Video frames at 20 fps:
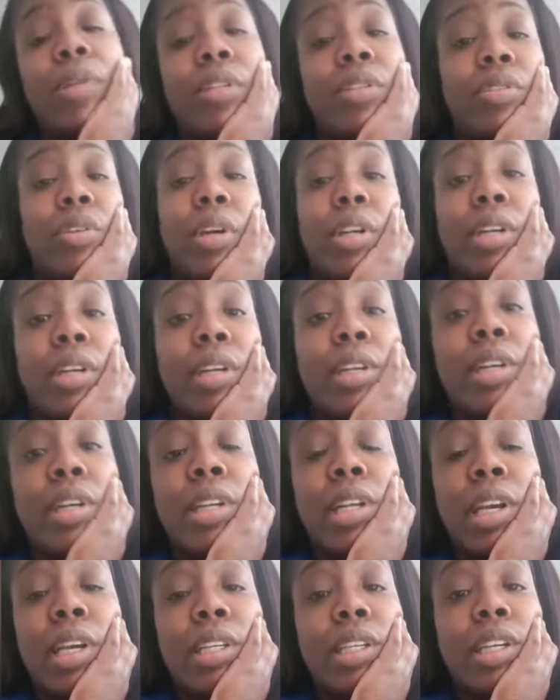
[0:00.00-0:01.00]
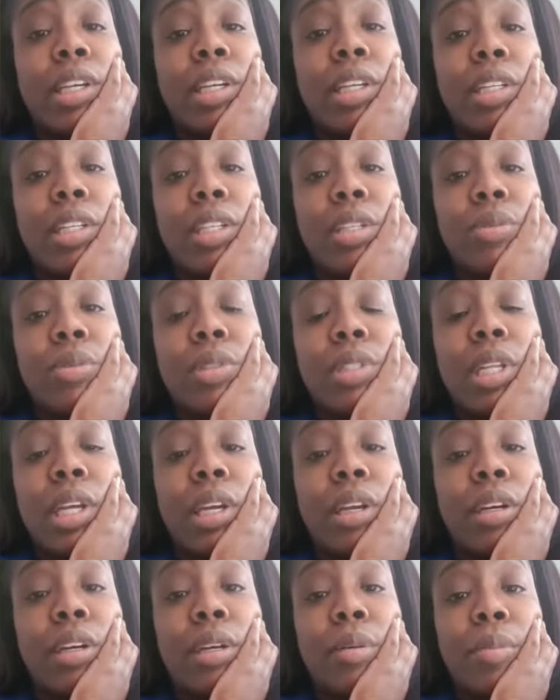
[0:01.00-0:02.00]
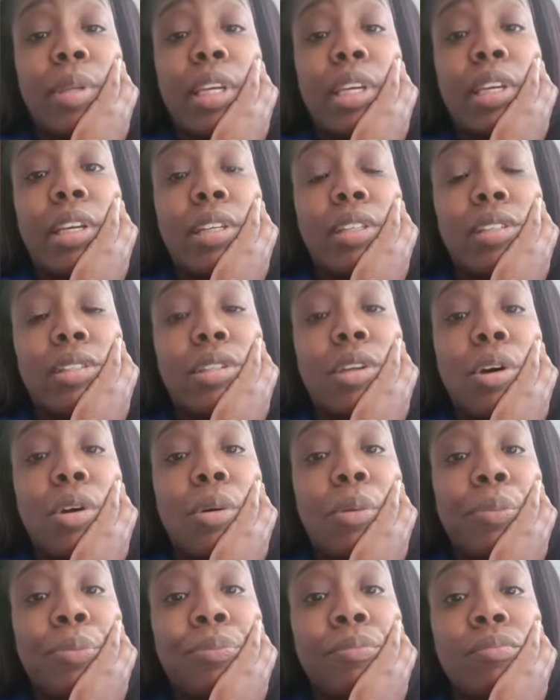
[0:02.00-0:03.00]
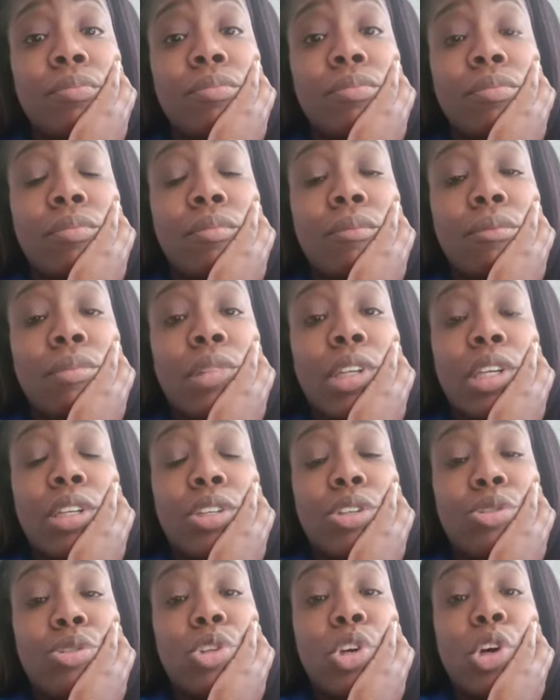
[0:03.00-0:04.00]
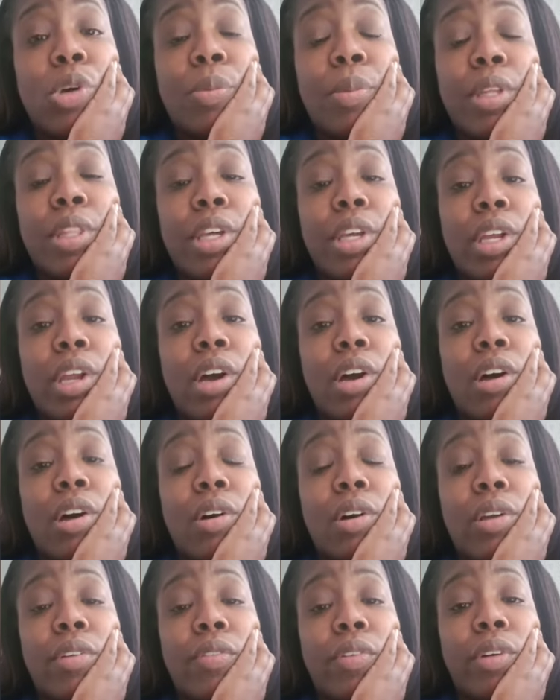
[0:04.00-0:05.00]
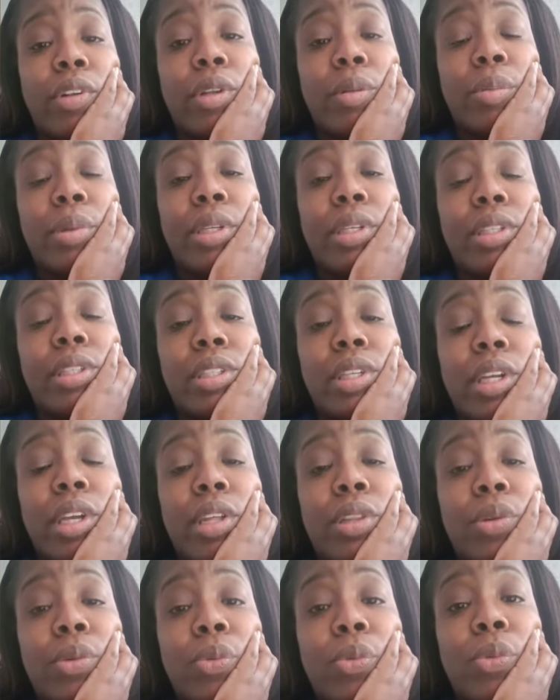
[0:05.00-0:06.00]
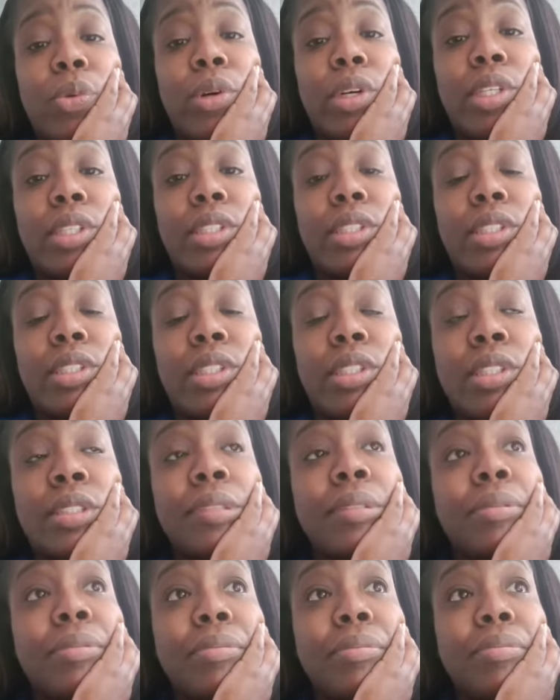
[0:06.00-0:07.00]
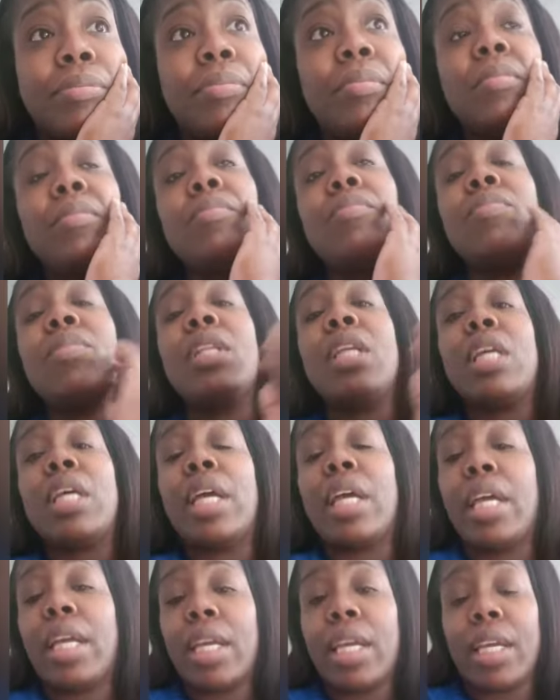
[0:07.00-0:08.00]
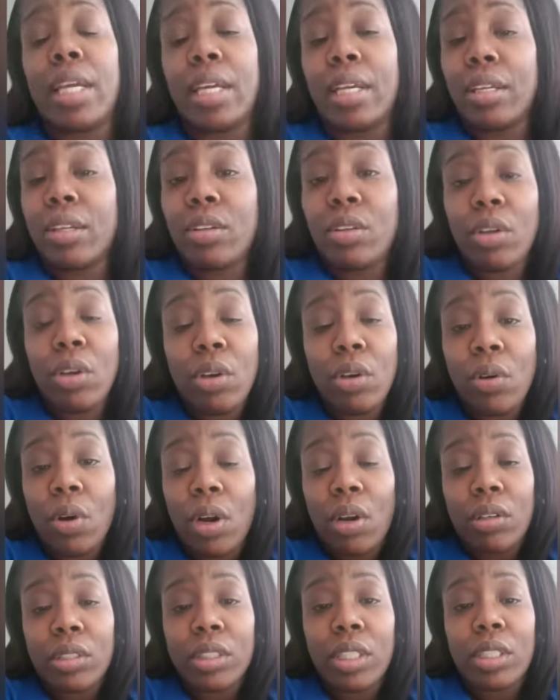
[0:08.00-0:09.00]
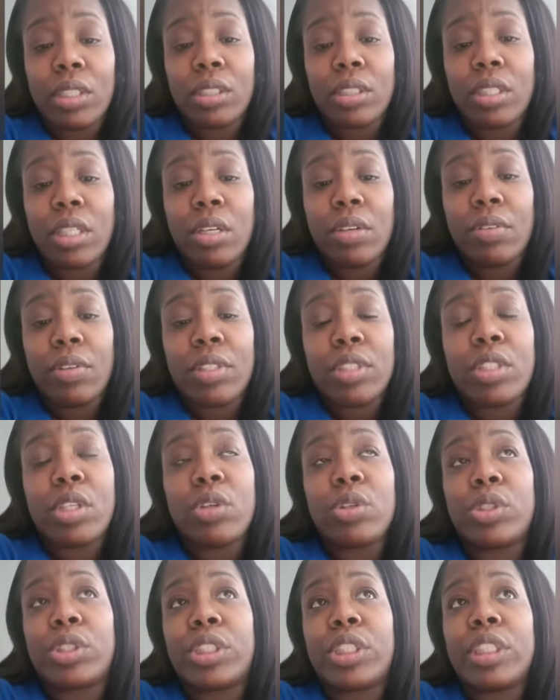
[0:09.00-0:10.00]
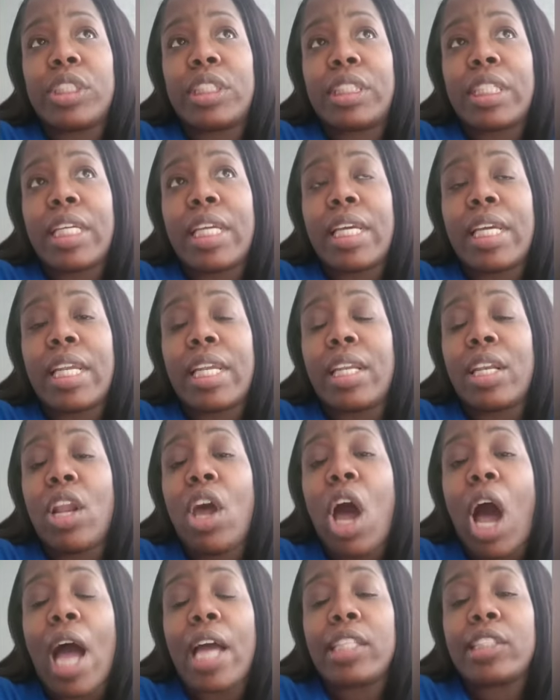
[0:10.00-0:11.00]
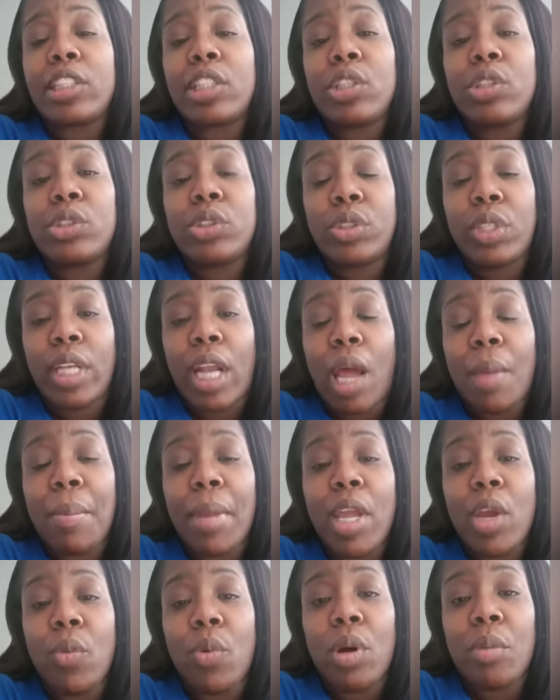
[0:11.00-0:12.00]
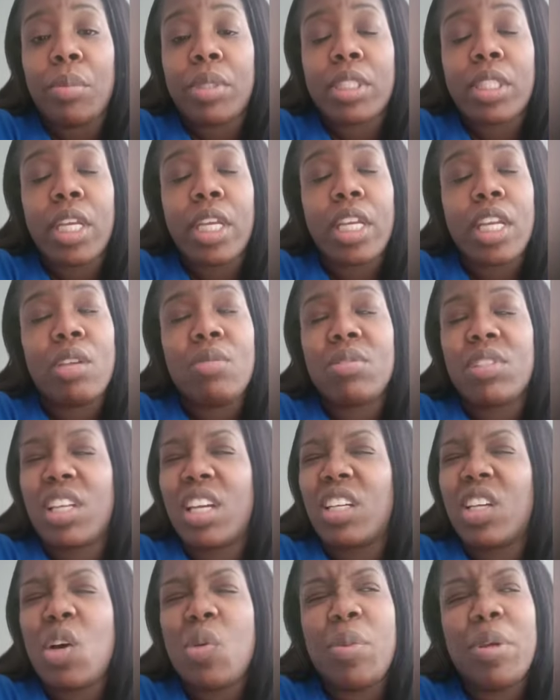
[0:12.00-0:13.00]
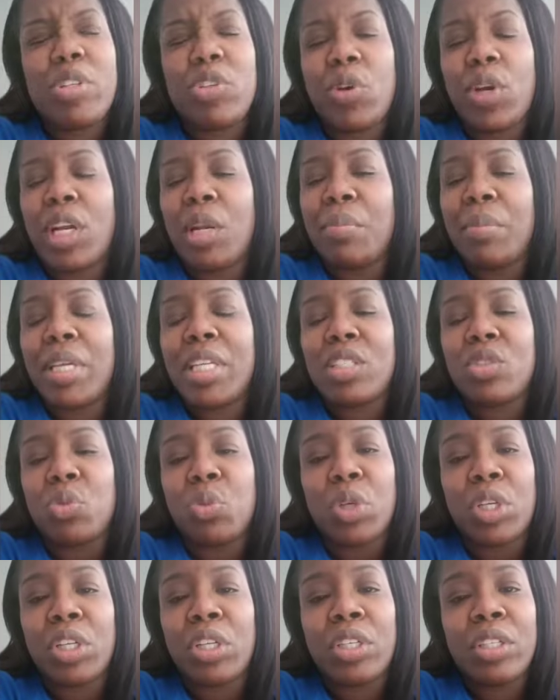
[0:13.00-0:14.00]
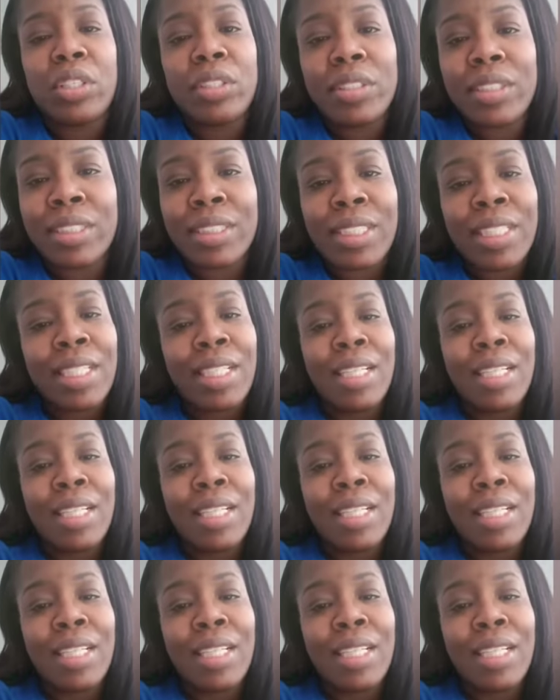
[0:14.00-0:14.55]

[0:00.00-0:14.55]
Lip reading: really trying to hear her like that. And he was like, yeah, so you told me that y'all have only been together once. And, you know, all this other stuff. And so she said, no, I told you that I made one mistake. And he was like, don't be trying to mince words.